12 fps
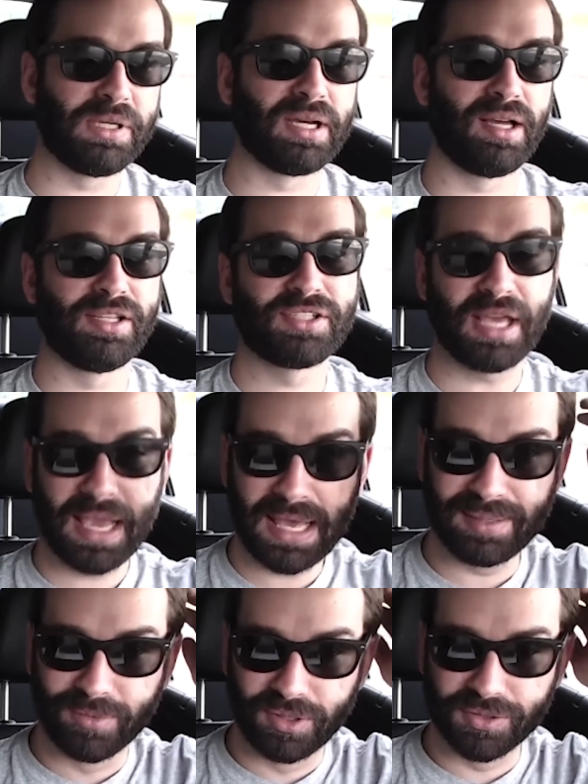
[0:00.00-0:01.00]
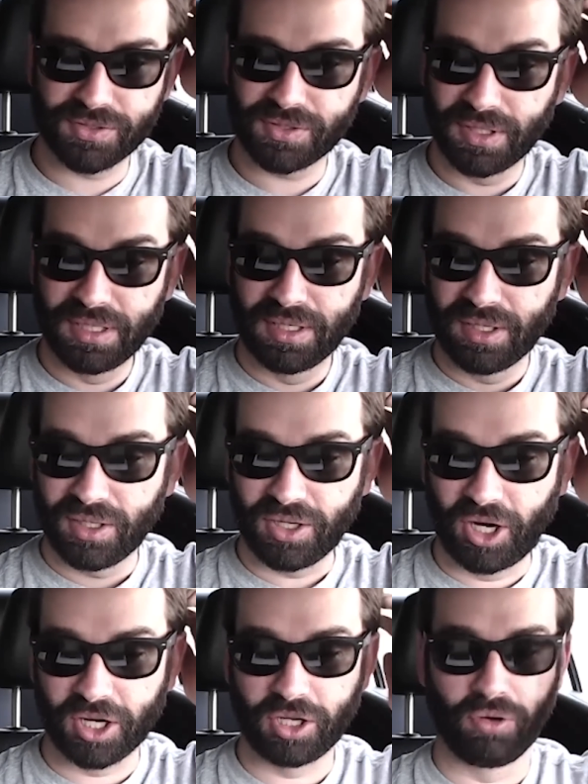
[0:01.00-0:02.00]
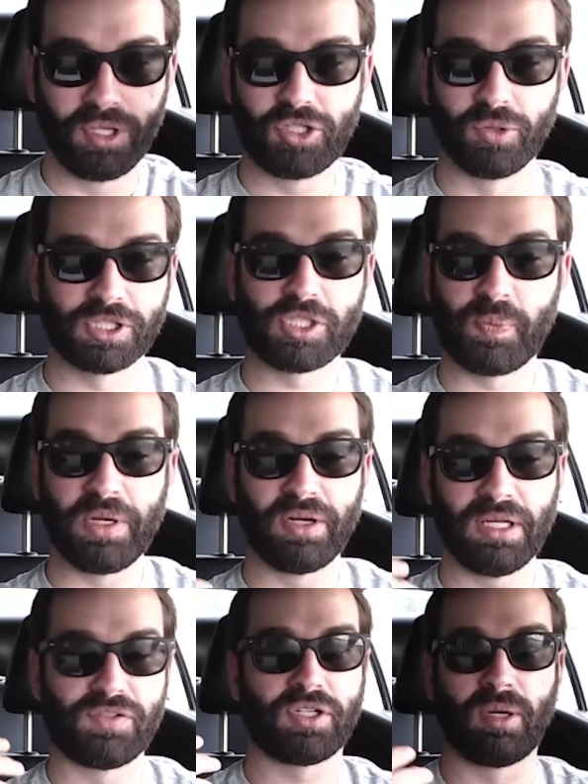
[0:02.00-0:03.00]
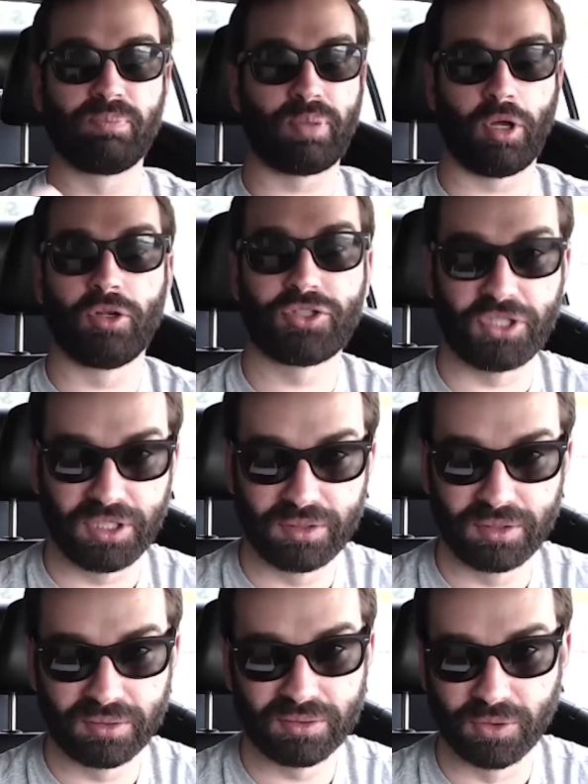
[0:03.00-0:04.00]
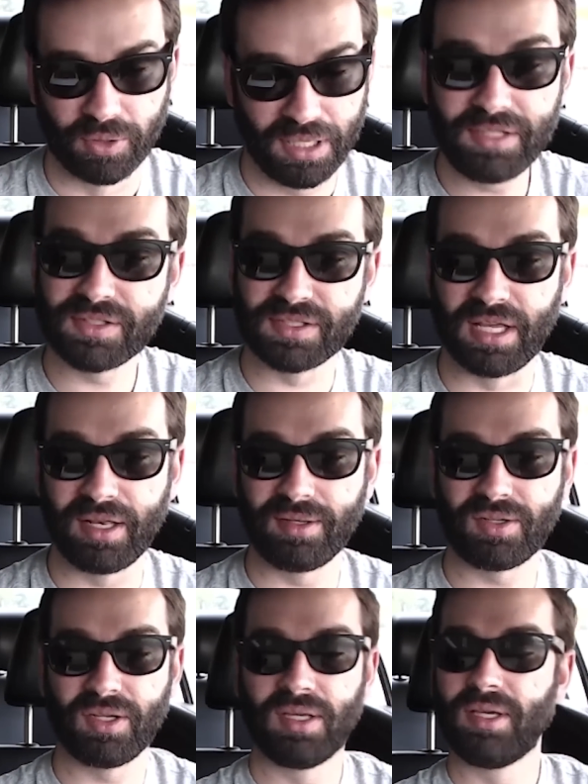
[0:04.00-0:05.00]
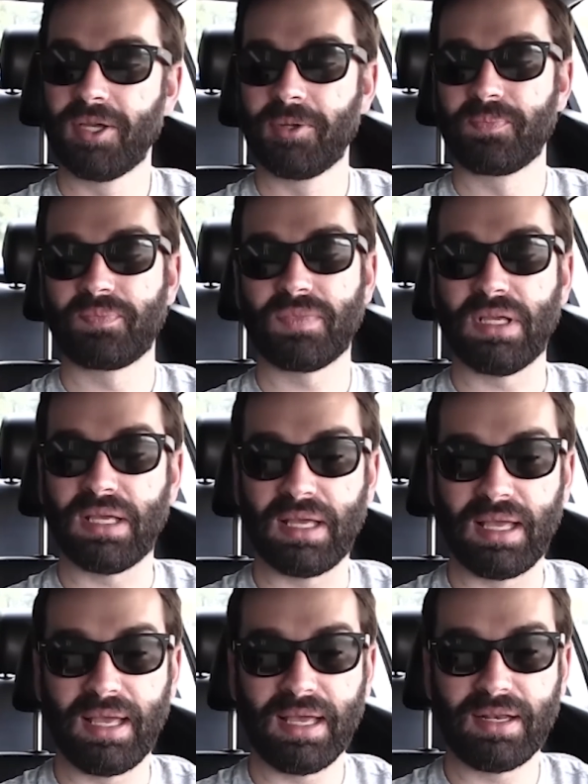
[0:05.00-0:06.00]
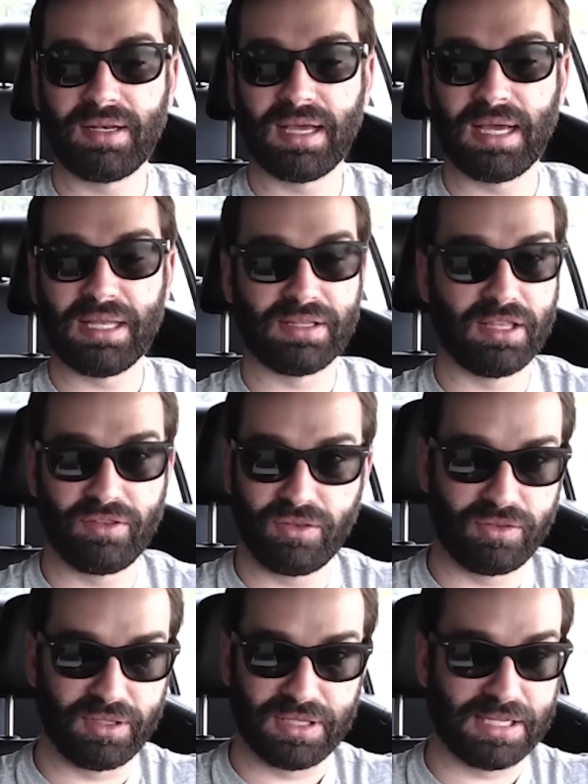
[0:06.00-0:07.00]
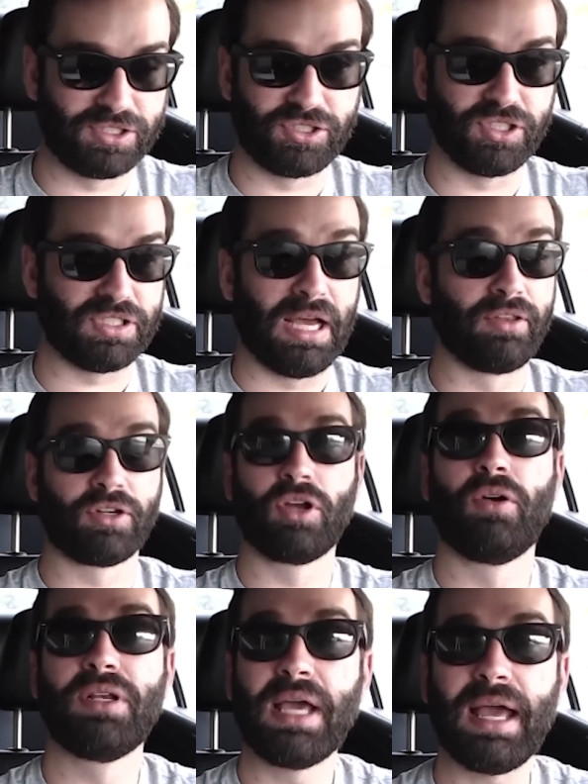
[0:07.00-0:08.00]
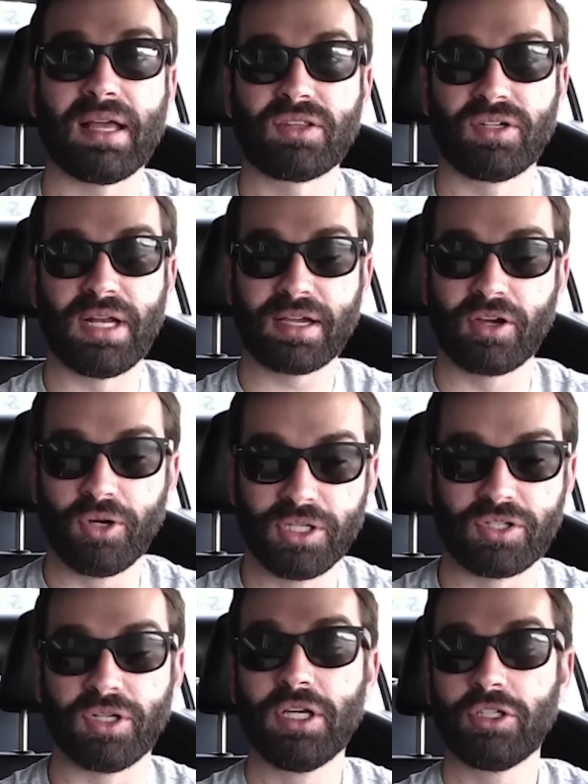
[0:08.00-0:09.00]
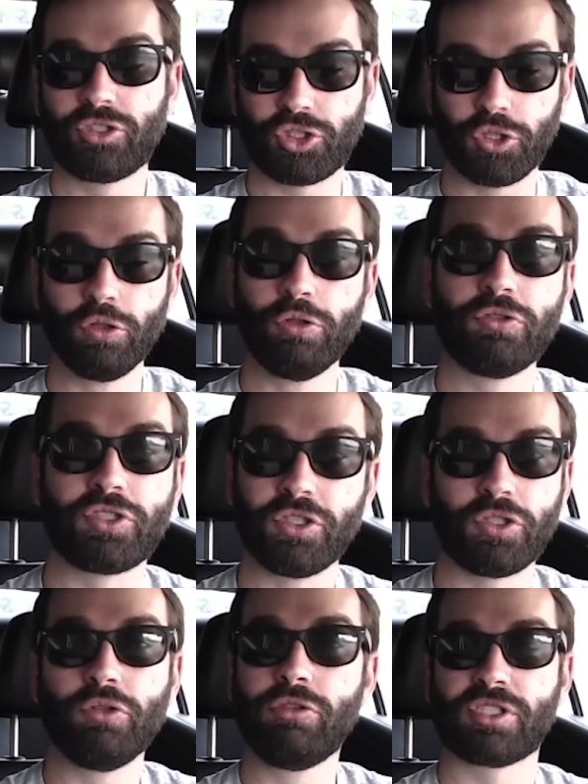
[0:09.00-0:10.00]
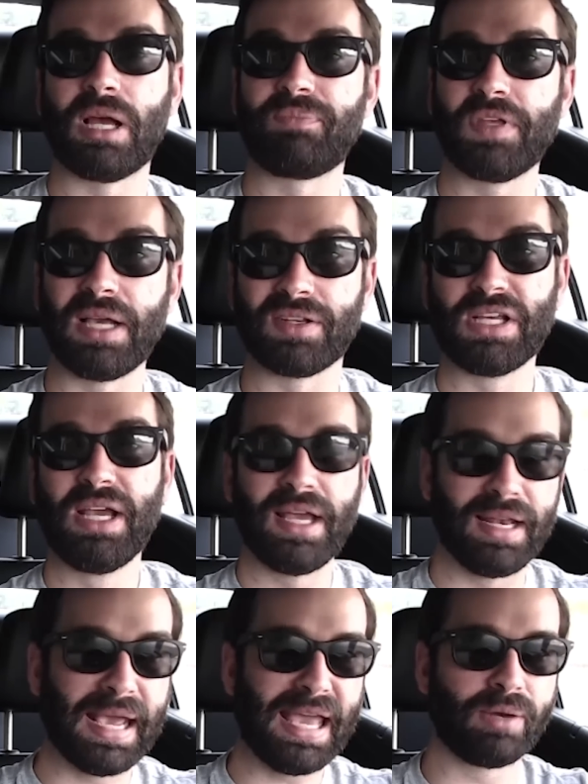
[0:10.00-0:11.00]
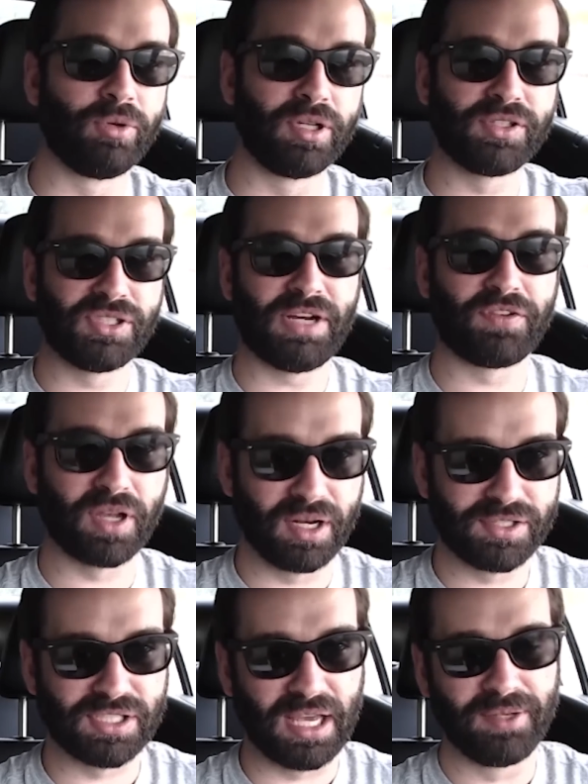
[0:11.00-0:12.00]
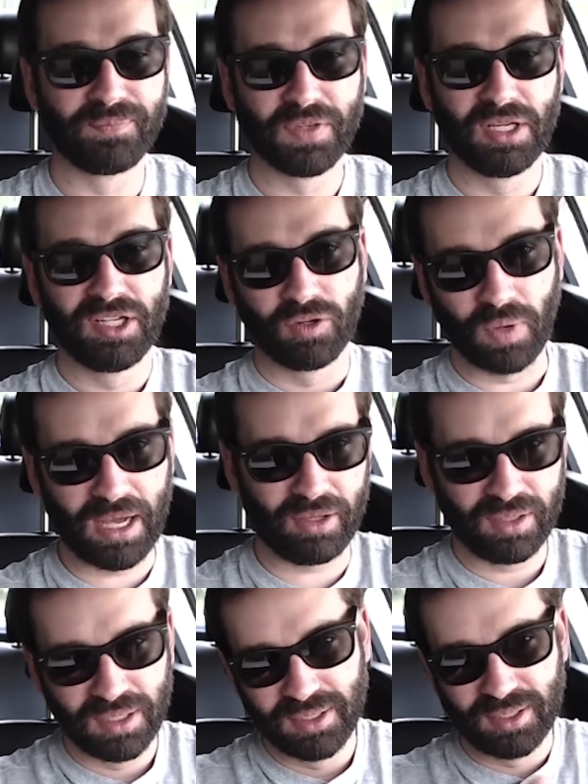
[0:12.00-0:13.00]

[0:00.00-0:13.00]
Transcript: because animals are going to experience a compulsion or an instinct, and uh, then that's just how they're going to act. They're not going to choose to do something else. An animal is never going to say, Well,